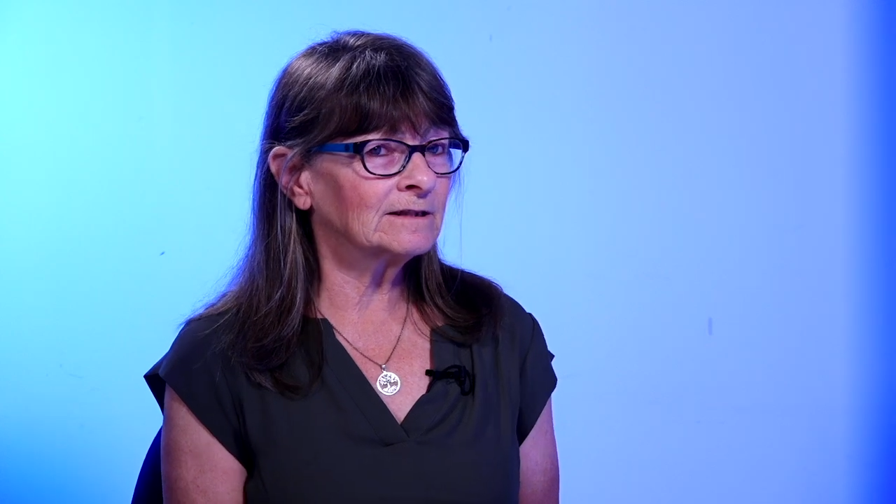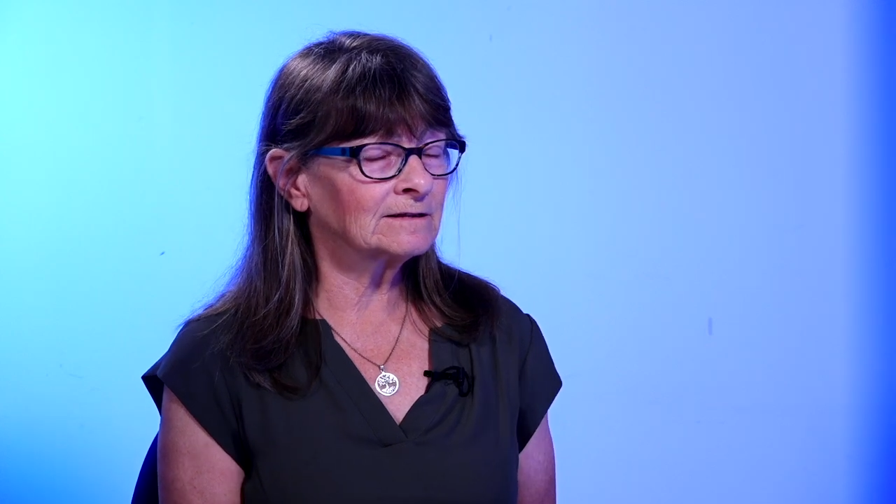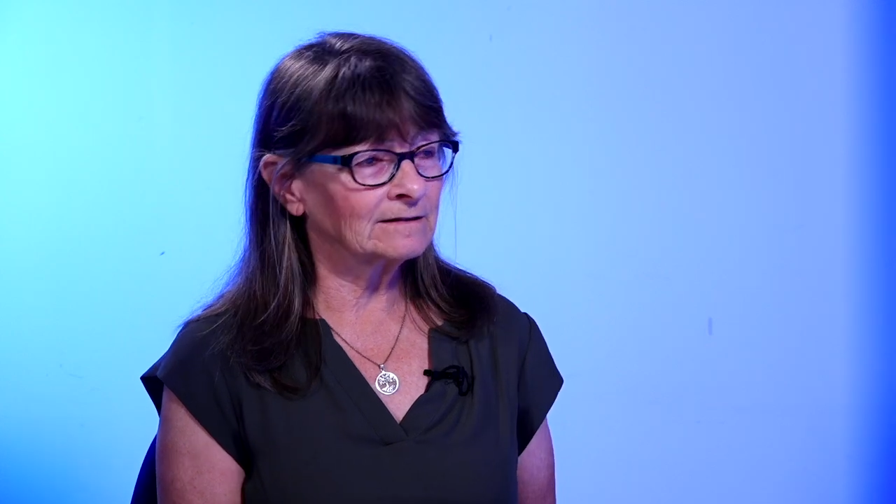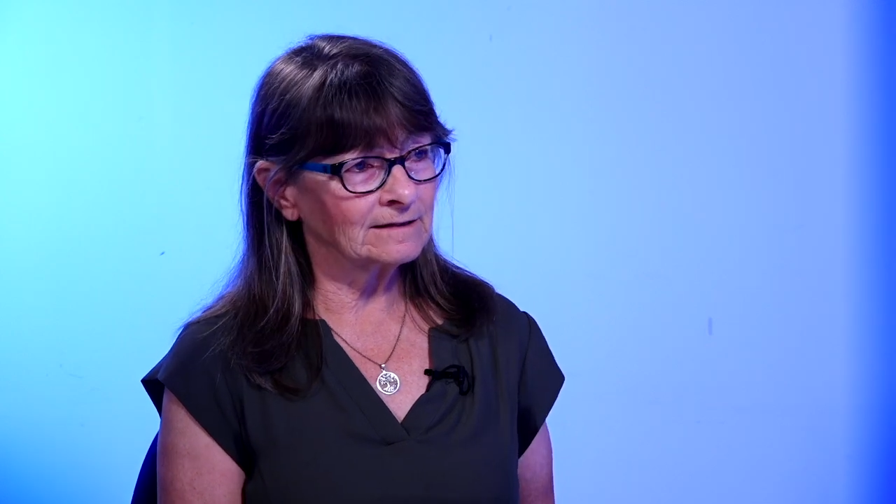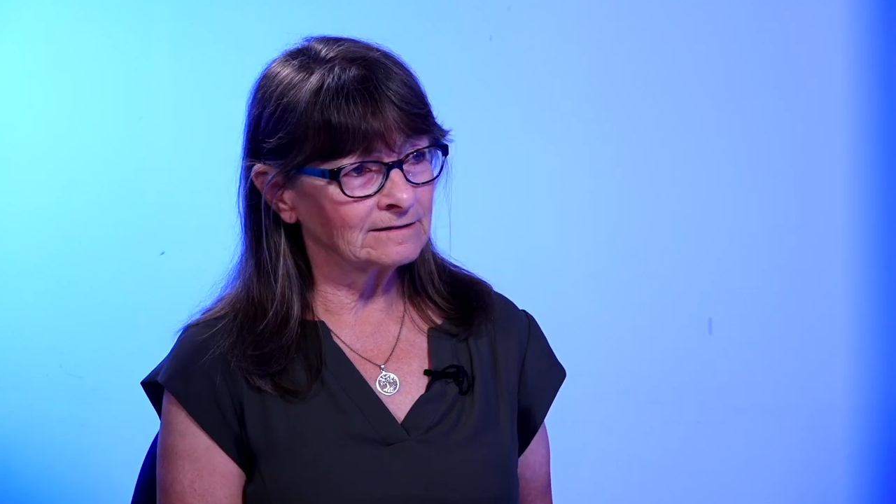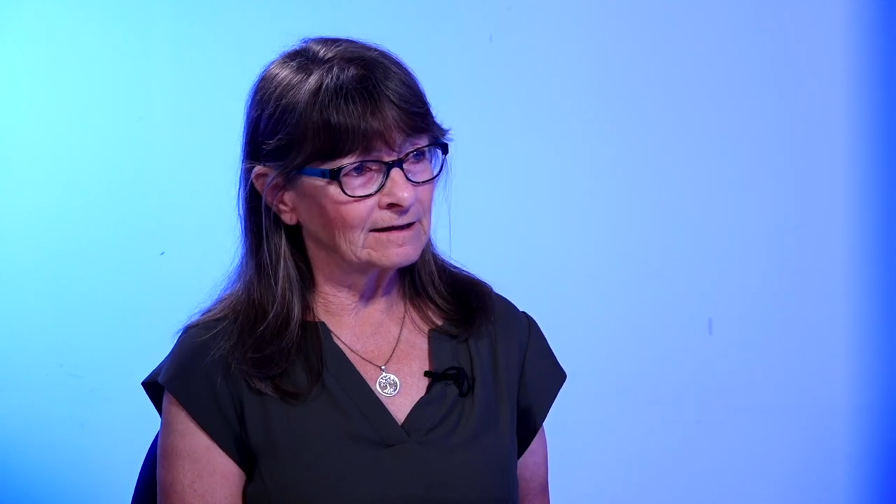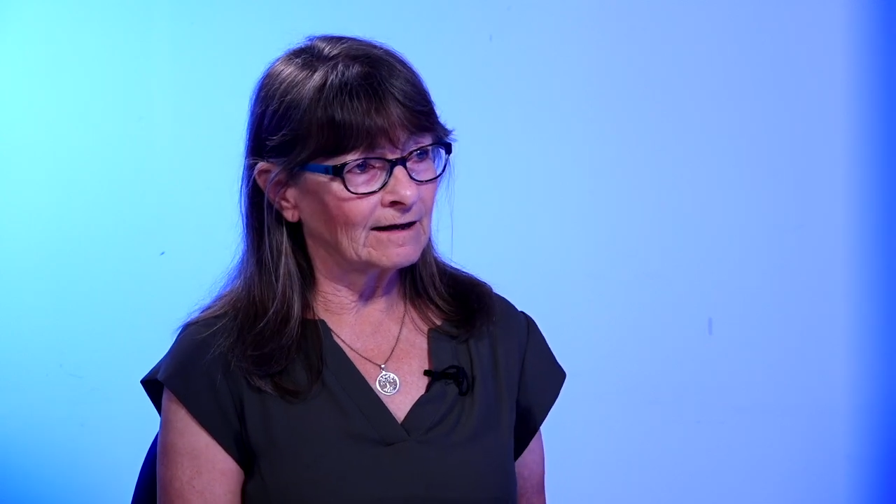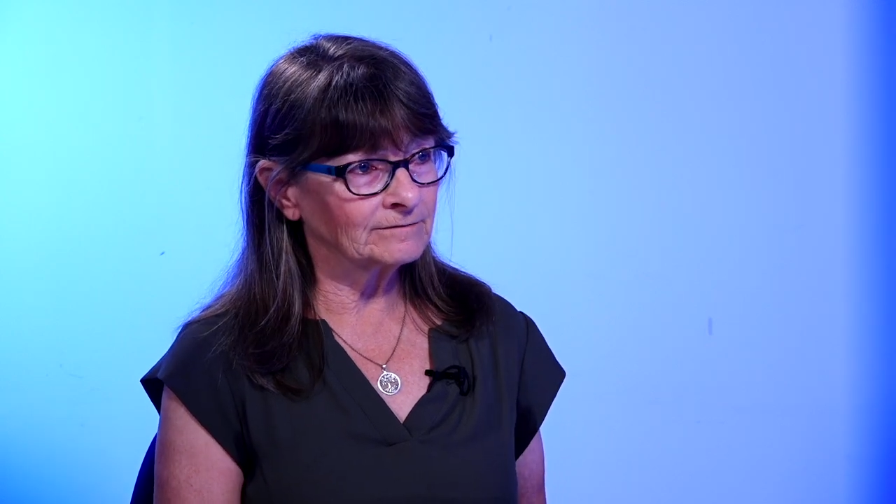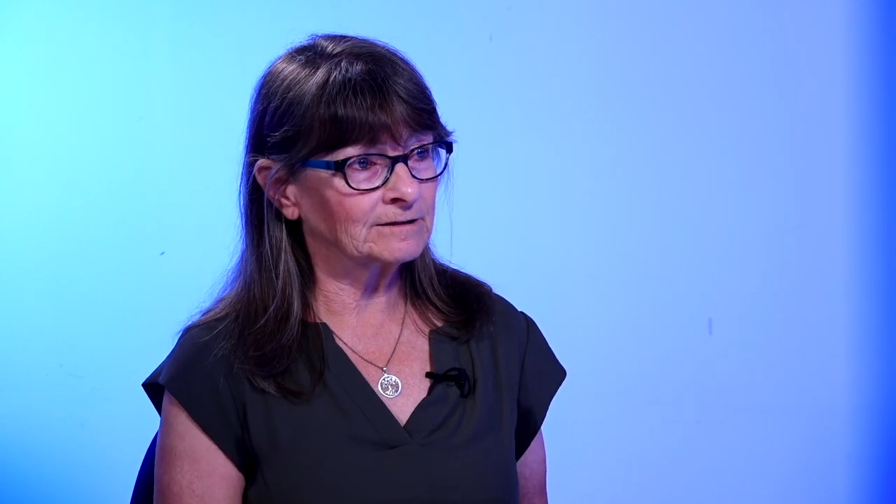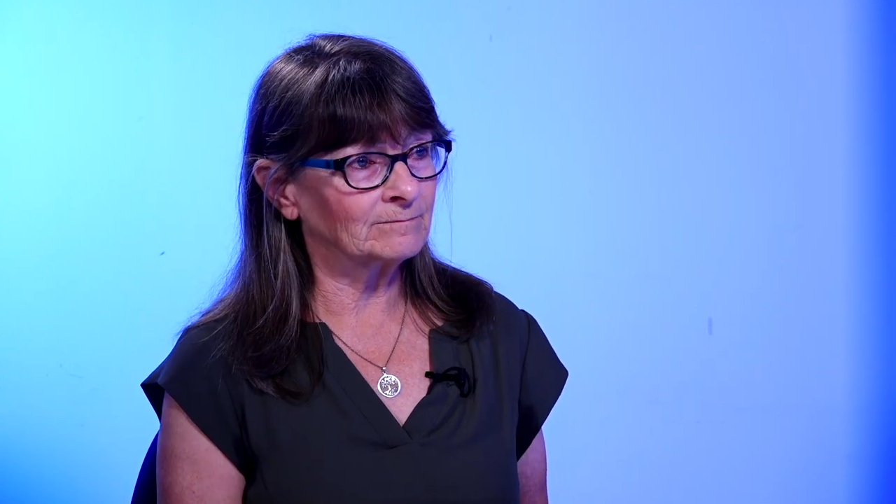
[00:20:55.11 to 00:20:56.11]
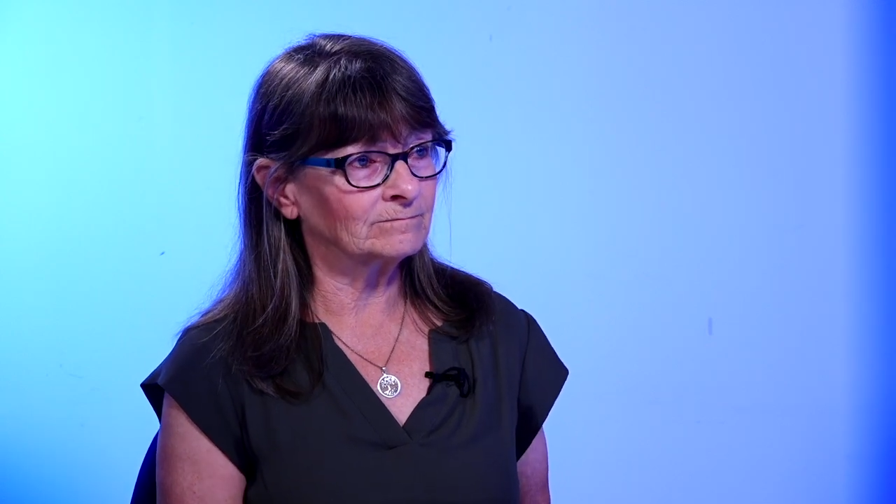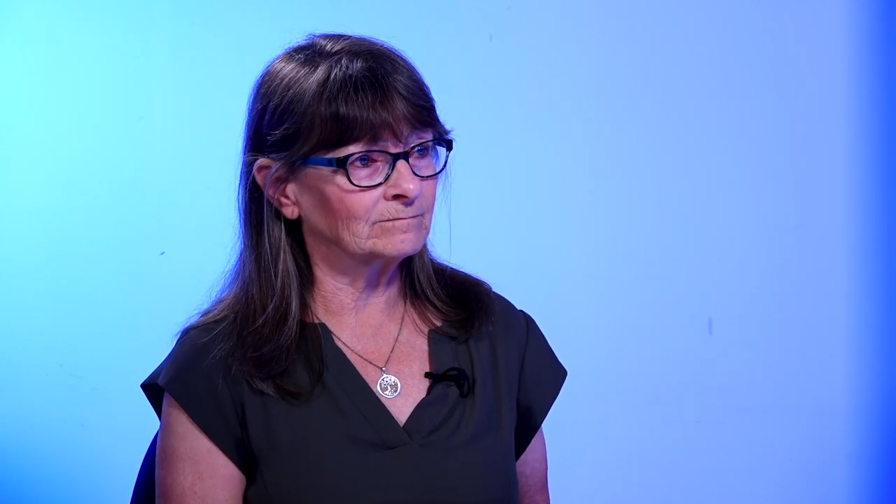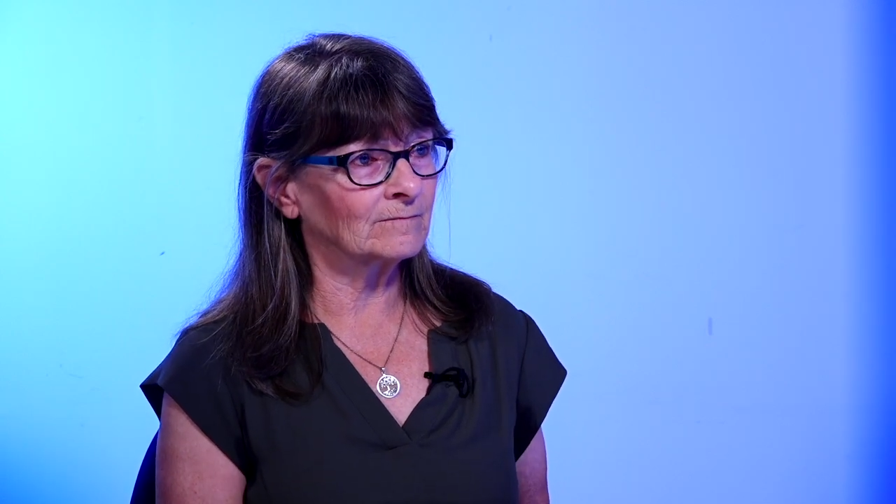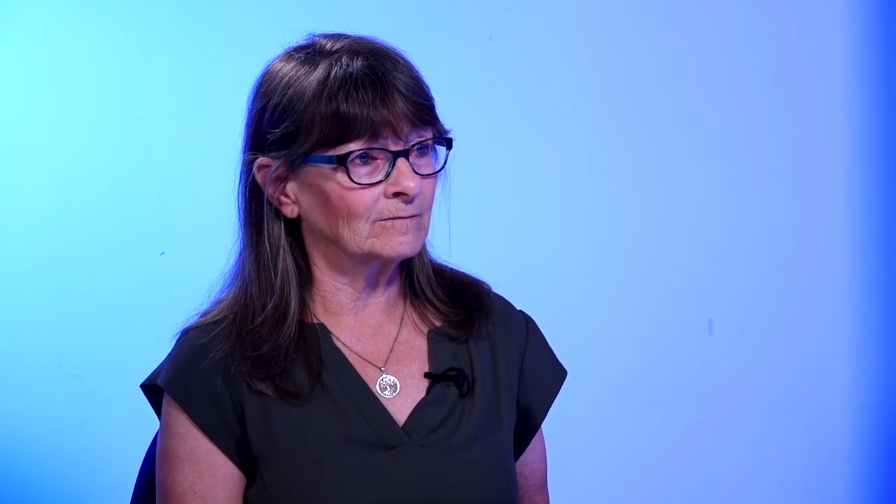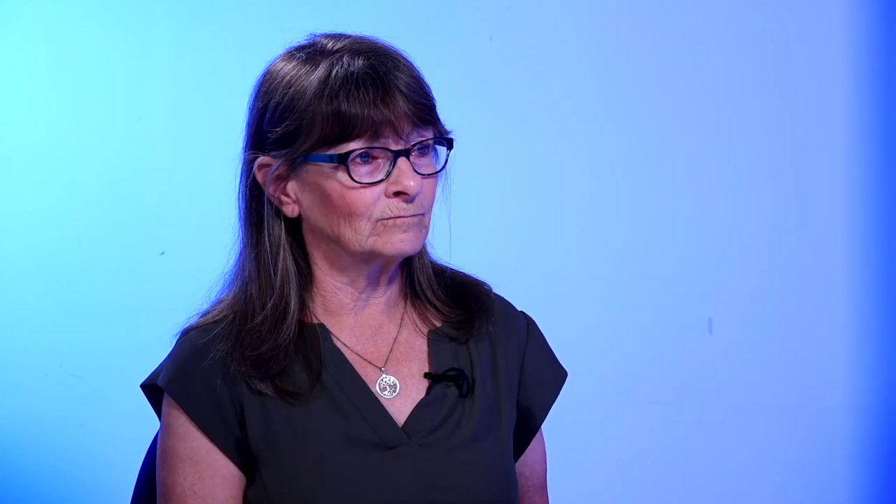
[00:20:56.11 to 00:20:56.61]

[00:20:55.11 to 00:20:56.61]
it's nice to have some